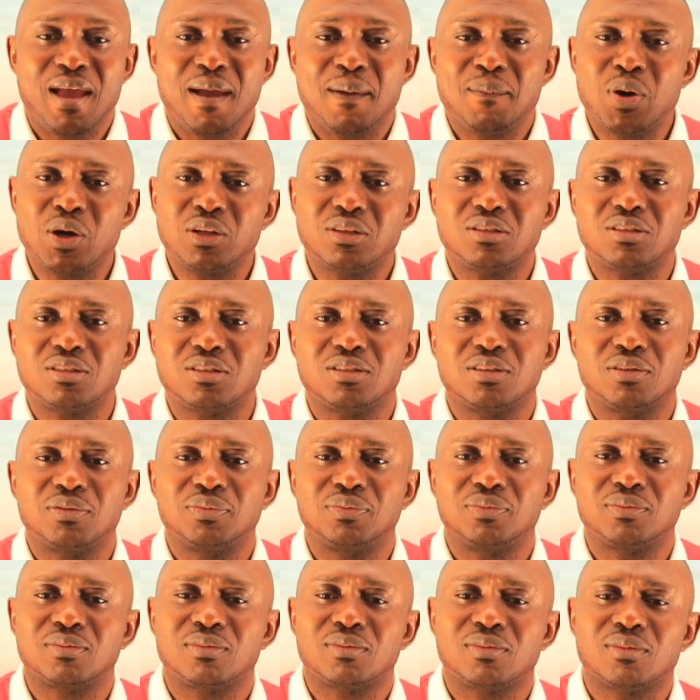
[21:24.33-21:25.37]
But
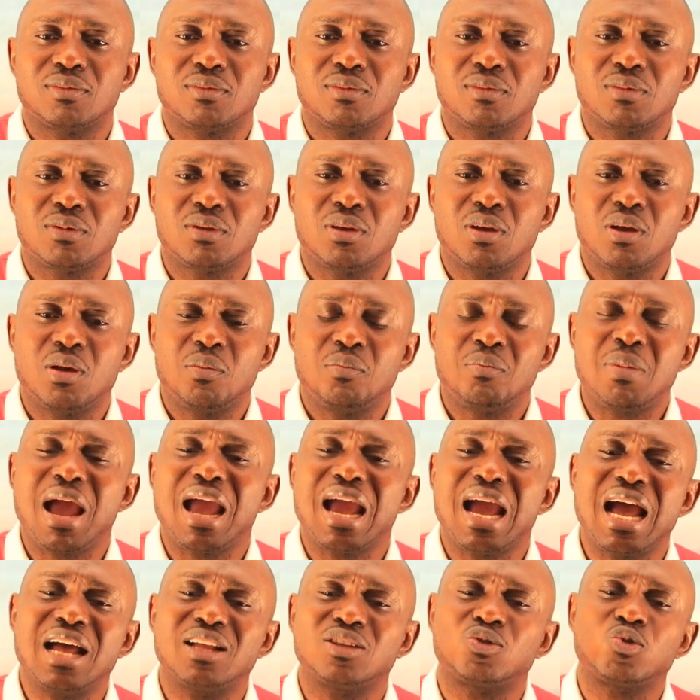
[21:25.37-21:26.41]
my
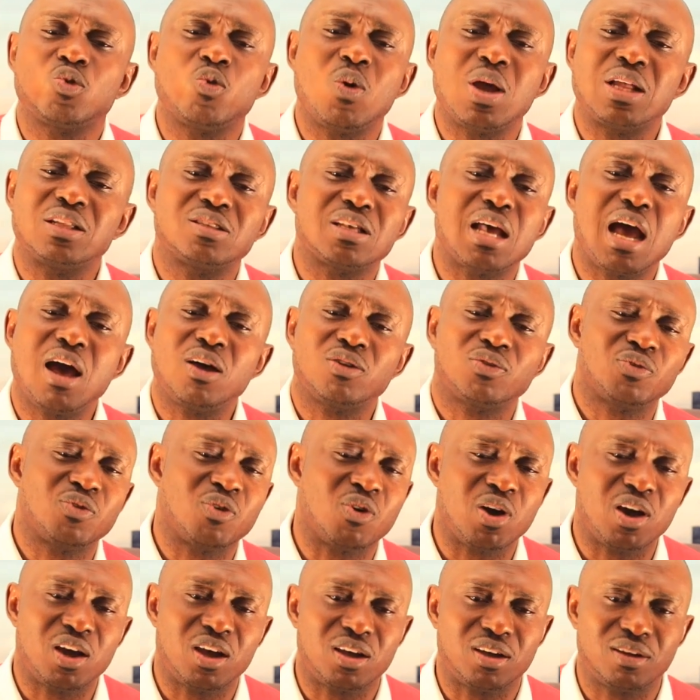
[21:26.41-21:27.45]
heart went out for
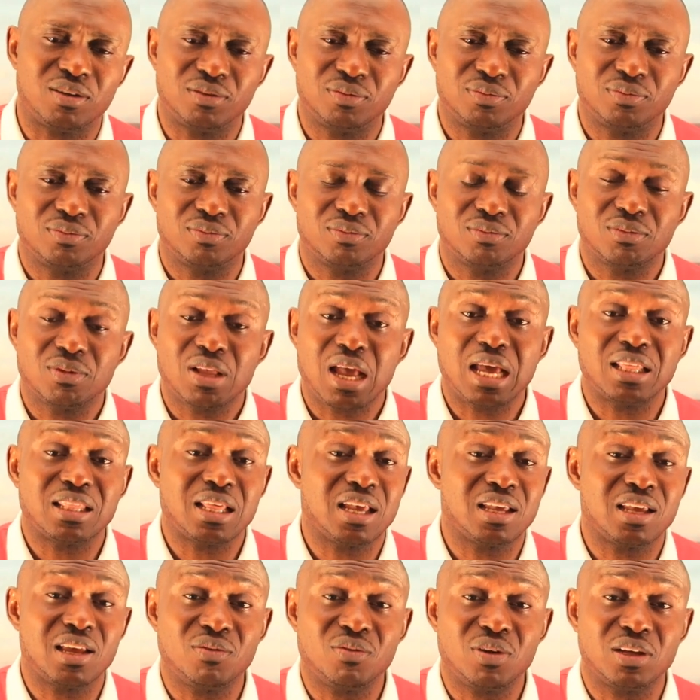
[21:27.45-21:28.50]
her, and
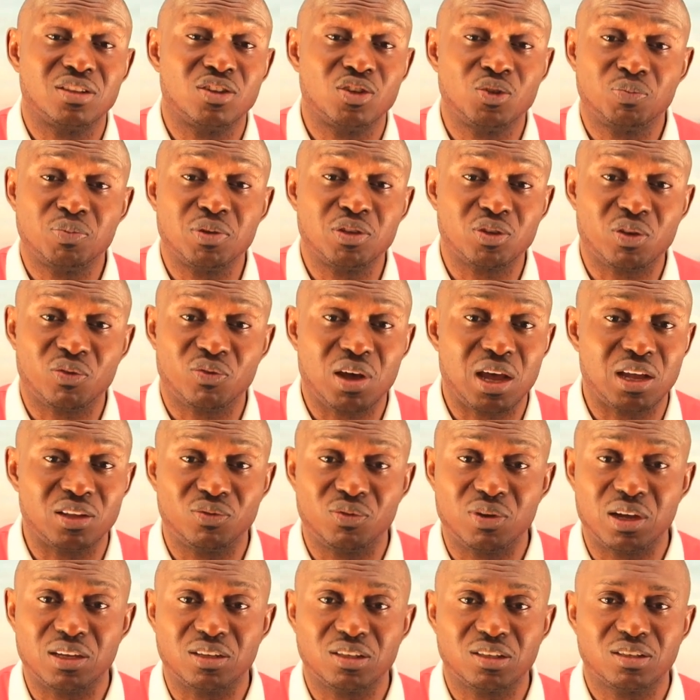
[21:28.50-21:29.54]
I gave her this piece of
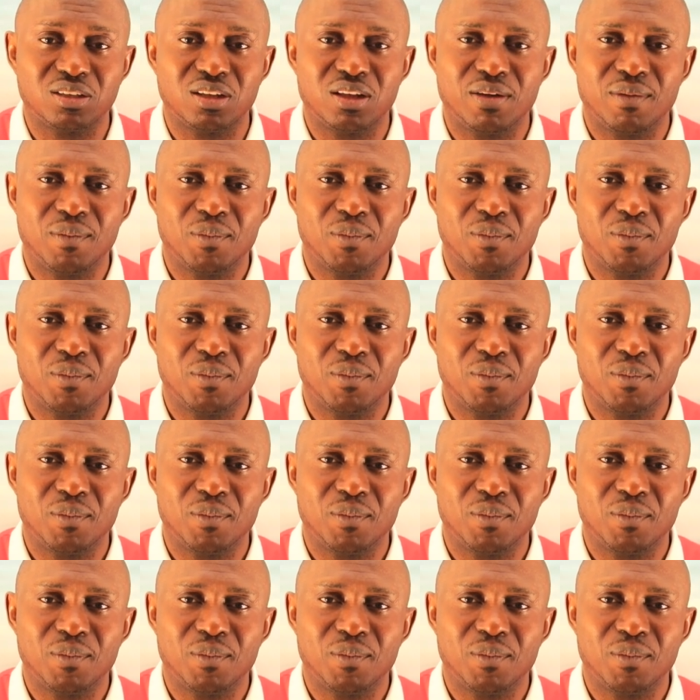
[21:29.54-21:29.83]
advice.